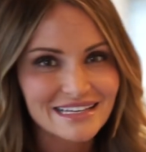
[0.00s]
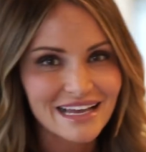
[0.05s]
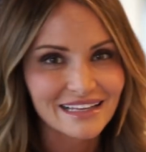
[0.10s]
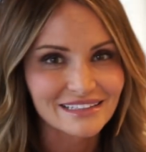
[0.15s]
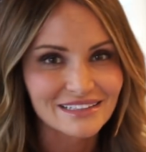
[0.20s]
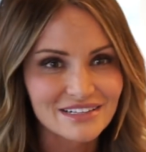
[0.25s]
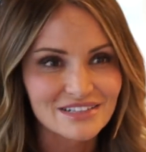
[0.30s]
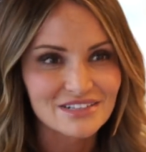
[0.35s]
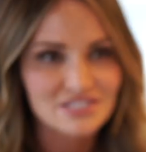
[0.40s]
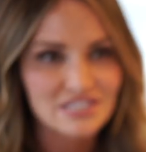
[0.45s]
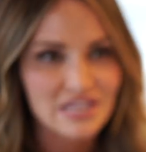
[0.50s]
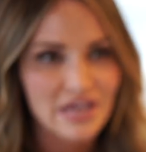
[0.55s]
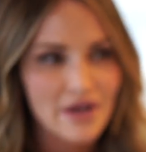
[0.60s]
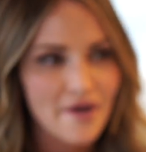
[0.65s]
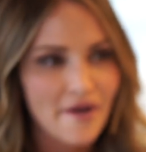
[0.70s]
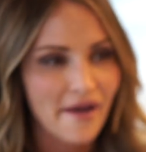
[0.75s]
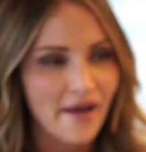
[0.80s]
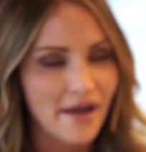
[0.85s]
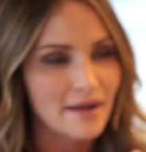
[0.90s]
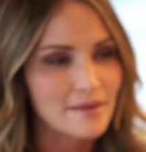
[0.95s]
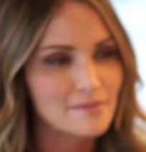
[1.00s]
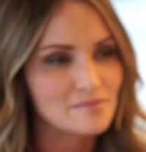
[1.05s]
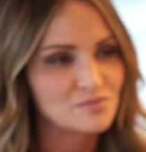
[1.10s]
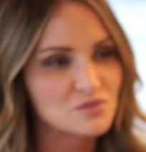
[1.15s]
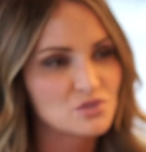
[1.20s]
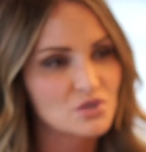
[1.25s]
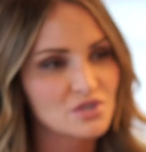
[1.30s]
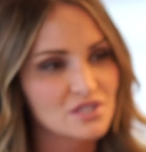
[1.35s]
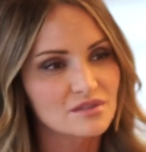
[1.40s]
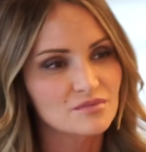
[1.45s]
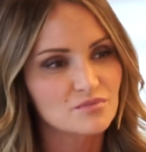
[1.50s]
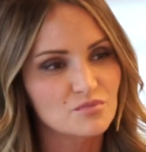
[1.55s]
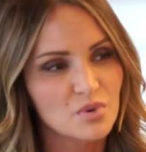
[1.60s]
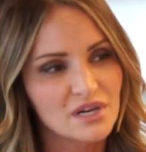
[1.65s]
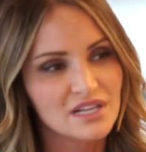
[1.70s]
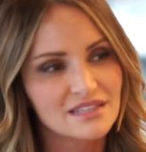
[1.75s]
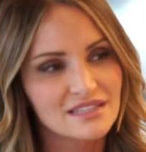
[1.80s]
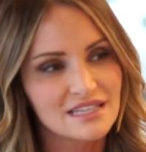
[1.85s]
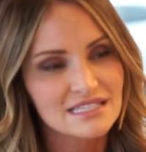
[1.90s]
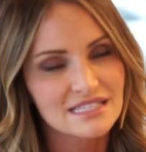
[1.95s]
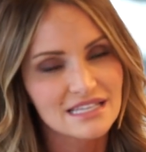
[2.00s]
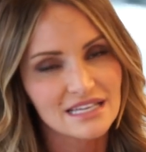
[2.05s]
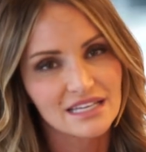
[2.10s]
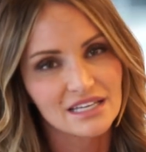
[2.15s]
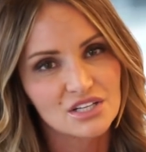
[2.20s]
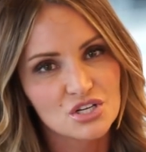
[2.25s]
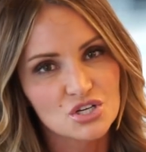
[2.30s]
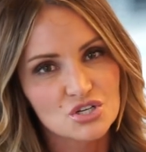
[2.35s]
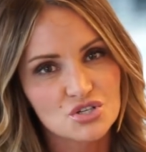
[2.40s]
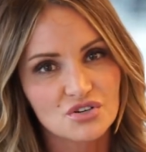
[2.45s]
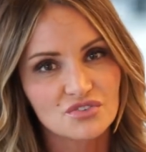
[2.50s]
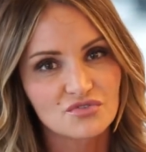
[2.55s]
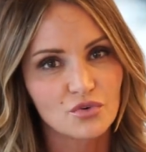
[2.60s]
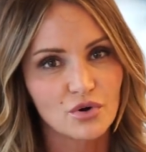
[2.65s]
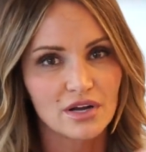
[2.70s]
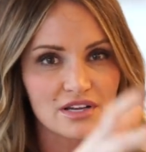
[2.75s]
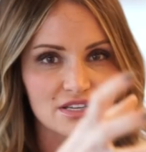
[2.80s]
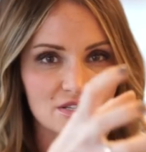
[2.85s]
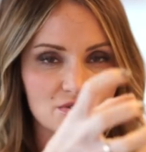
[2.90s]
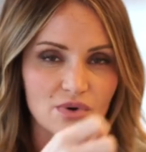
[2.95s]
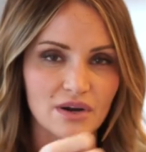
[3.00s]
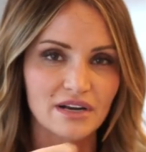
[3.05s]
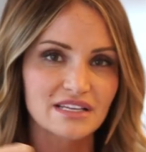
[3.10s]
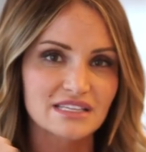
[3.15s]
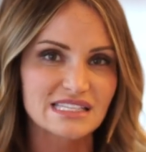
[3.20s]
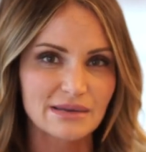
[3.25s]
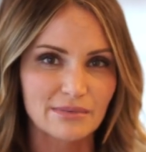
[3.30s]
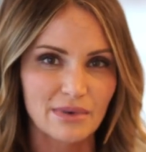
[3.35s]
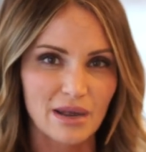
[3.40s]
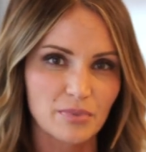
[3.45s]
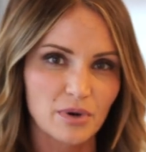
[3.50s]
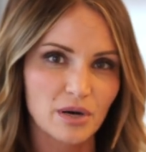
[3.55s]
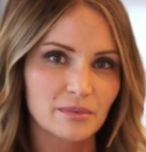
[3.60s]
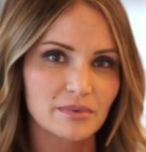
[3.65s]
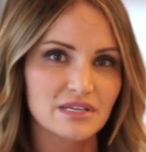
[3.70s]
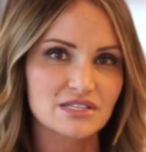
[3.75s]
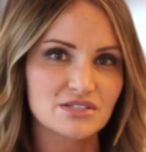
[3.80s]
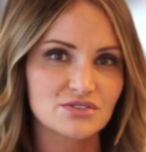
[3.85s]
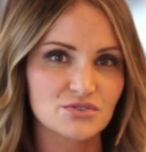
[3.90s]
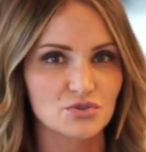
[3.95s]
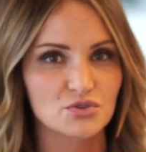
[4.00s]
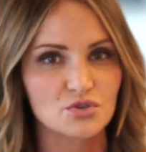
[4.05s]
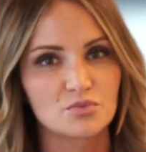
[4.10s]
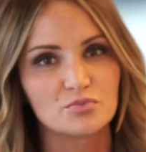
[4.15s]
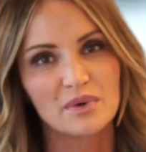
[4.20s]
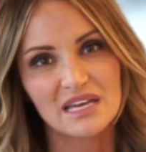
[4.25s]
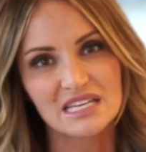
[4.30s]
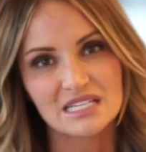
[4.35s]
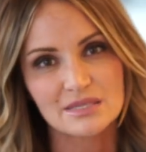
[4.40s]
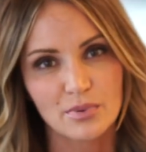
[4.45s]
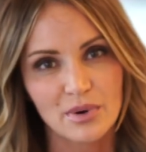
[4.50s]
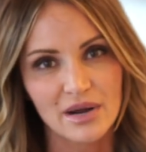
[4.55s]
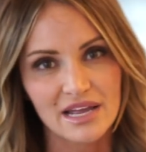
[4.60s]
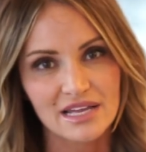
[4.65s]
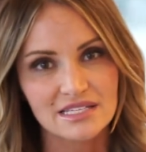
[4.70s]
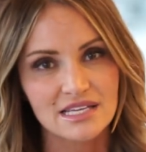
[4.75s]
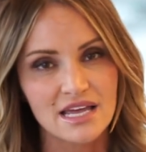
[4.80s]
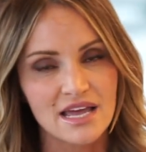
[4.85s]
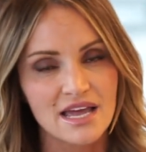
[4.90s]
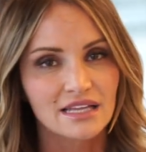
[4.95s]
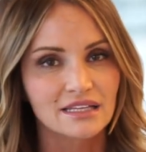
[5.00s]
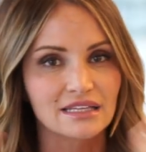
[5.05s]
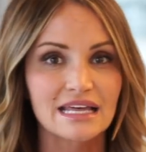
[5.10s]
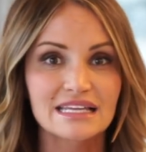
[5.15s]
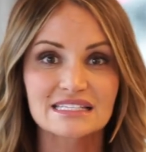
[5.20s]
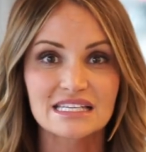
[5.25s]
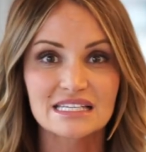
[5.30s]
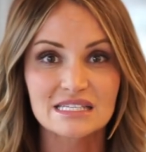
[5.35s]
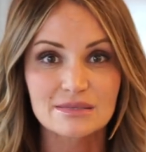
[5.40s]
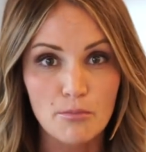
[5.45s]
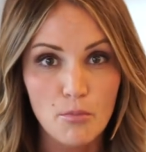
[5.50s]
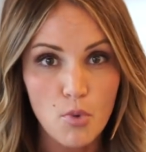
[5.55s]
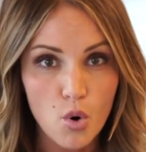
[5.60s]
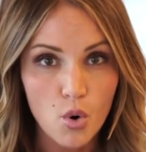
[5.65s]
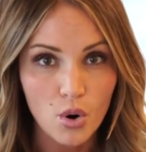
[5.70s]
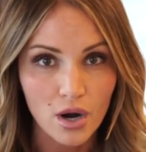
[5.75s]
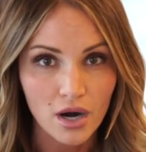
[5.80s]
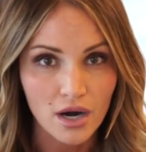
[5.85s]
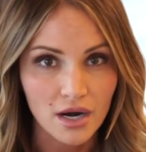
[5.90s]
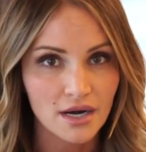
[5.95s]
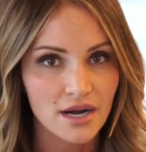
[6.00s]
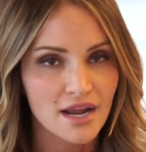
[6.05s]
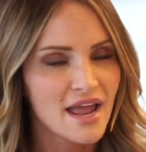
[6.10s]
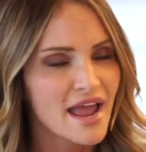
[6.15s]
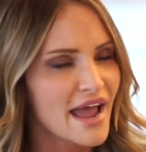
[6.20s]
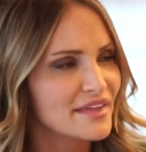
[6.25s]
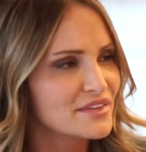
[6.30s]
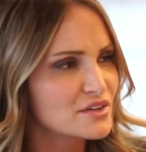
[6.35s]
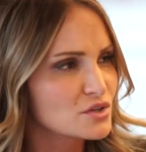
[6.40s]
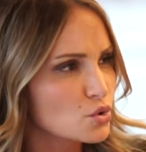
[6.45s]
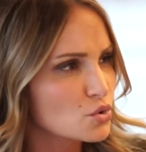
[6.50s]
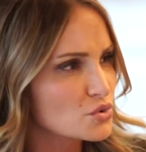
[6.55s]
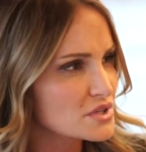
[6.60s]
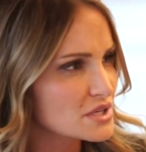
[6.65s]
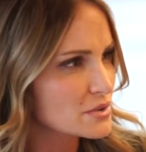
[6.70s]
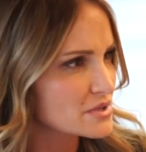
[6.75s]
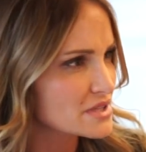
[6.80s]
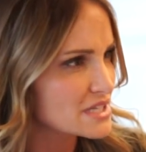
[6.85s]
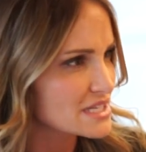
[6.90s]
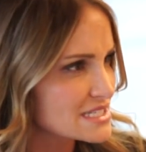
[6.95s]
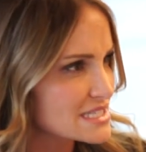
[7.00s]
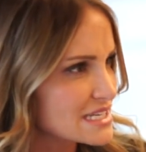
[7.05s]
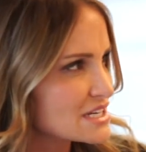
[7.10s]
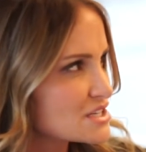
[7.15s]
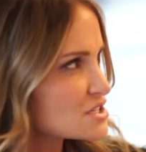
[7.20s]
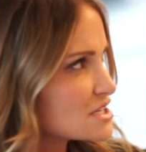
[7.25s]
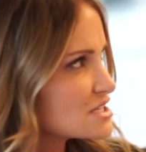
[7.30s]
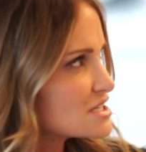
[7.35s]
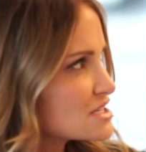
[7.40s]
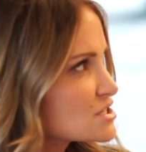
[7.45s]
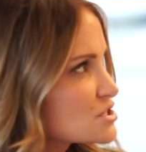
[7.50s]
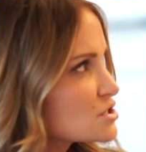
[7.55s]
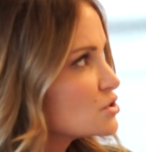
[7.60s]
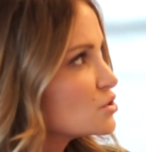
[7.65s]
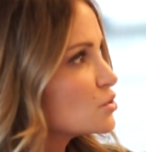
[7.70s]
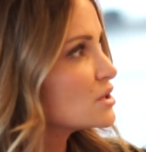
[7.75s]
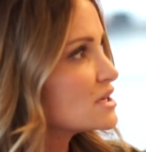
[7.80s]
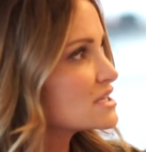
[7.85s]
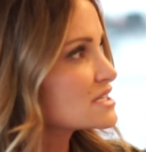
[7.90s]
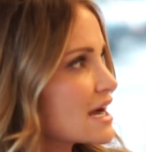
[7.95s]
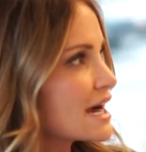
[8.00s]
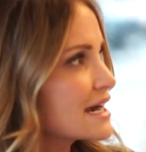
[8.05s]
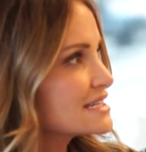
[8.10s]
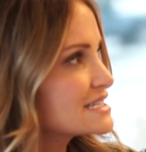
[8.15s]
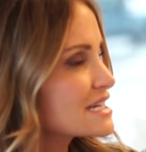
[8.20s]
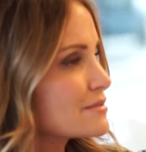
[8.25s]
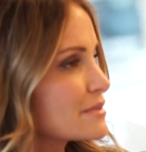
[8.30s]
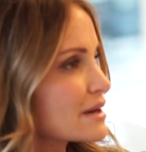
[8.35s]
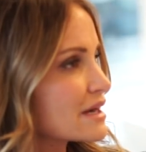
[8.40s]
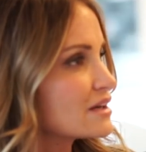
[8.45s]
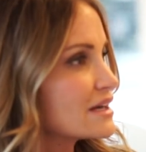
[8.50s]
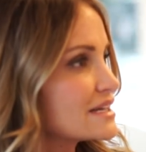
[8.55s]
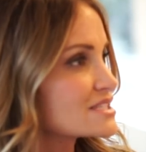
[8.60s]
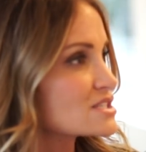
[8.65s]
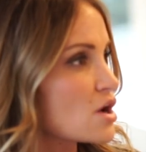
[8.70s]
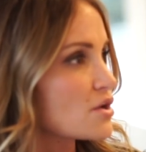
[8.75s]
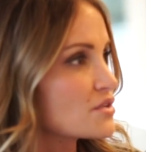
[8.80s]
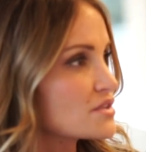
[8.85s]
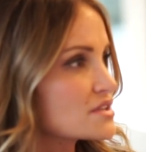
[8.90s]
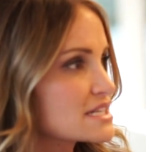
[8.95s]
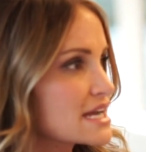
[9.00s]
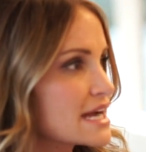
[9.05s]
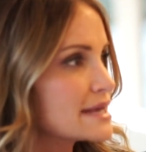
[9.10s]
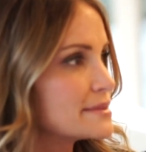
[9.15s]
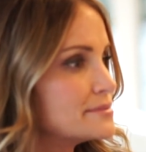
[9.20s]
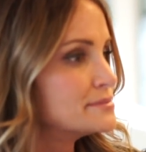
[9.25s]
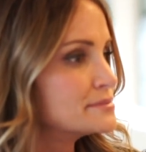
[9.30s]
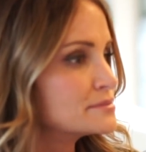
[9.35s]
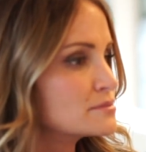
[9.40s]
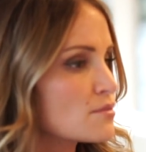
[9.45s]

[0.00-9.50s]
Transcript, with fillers: colors. Putting things in conditioner foils, running semi-permanents through, base breaks, less is more. And the cool thing with extensions too is I tell my clients all the time,